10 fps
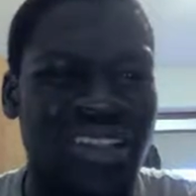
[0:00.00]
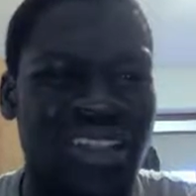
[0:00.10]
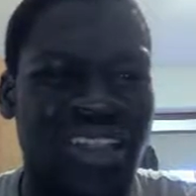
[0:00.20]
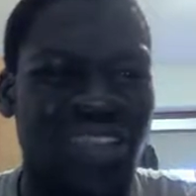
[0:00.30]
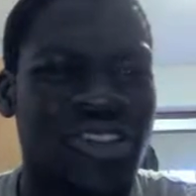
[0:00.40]

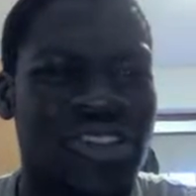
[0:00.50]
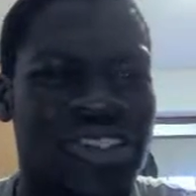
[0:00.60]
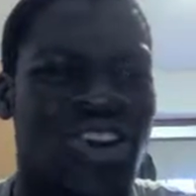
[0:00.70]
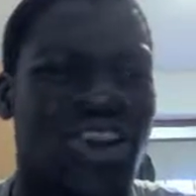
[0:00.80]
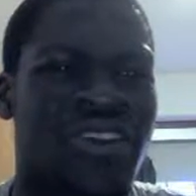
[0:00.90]
Nothing's as
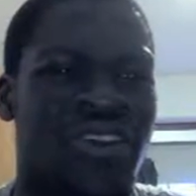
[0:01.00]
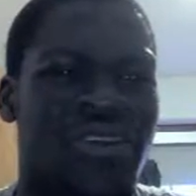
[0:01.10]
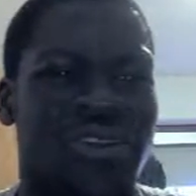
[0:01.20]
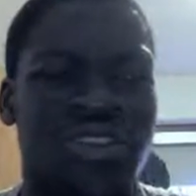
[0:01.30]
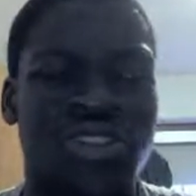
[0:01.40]
good as the
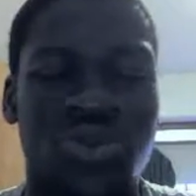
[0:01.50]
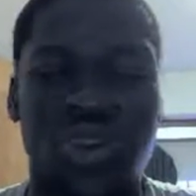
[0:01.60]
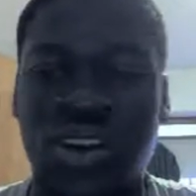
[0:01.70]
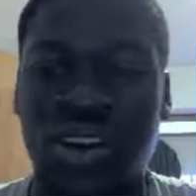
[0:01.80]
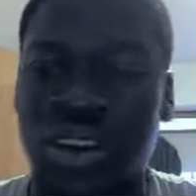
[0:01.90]
first one.
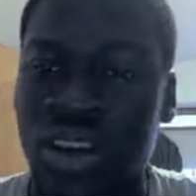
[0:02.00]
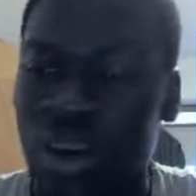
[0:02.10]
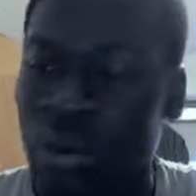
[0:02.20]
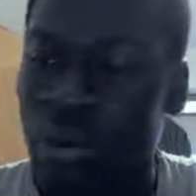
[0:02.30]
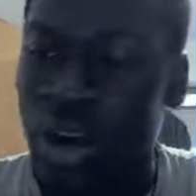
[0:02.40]

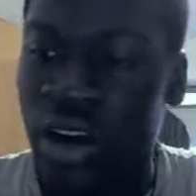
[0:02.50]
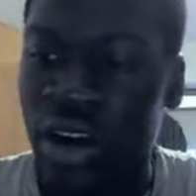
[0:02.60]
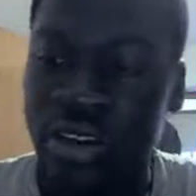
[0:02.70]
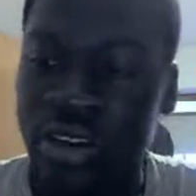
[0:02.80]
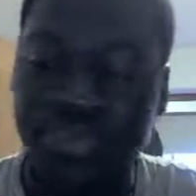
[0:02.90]
But
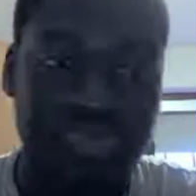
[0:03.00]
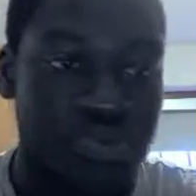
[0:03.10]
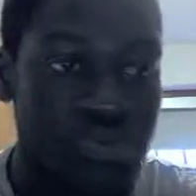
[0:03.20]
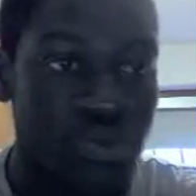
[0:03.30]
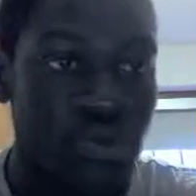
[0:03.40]

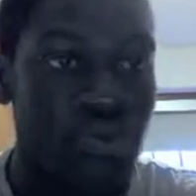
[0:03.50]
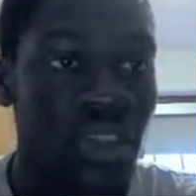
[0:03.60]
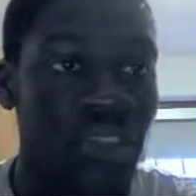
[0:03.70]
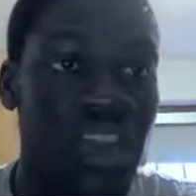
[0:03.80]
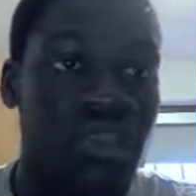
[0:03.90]

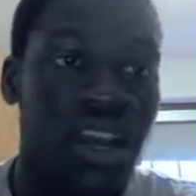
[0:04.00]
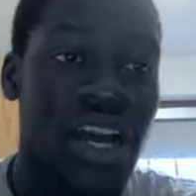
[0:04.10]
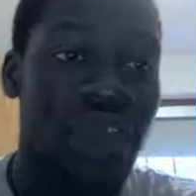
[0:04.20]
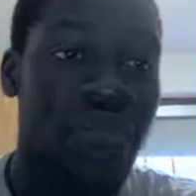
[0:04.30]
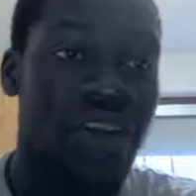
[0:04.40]
that's what I
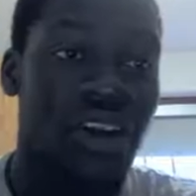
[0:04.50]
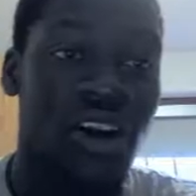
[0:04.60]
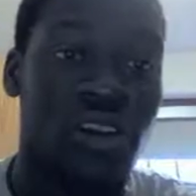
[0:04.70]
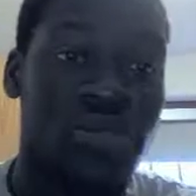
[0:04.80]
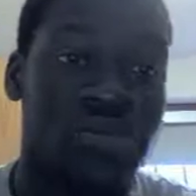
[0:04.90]
got for
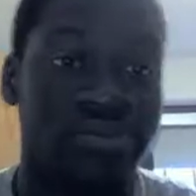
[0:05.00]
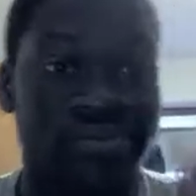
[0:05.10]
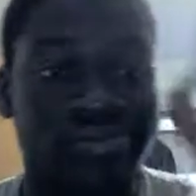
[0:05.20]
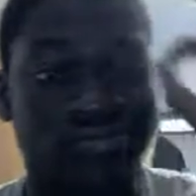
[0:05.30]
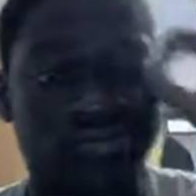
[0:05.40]
y'all.
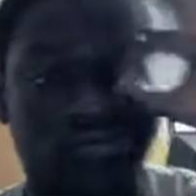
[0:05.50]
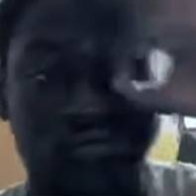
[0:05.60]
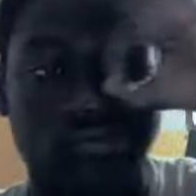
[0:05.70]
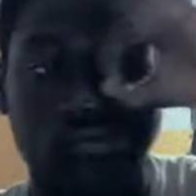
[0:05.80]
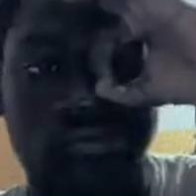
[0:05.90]

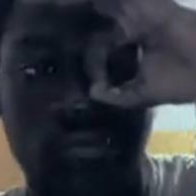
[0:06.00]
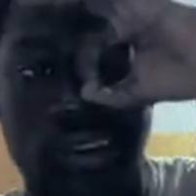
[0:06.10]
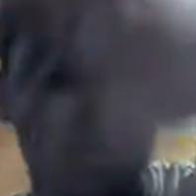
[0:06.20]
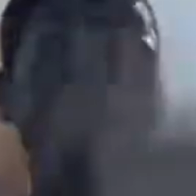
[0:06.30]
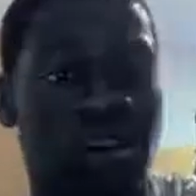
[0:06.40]

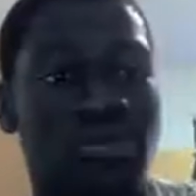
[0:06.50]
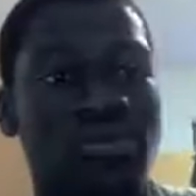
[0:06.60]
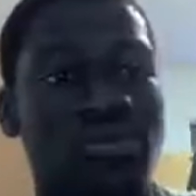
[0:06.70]
I'm out.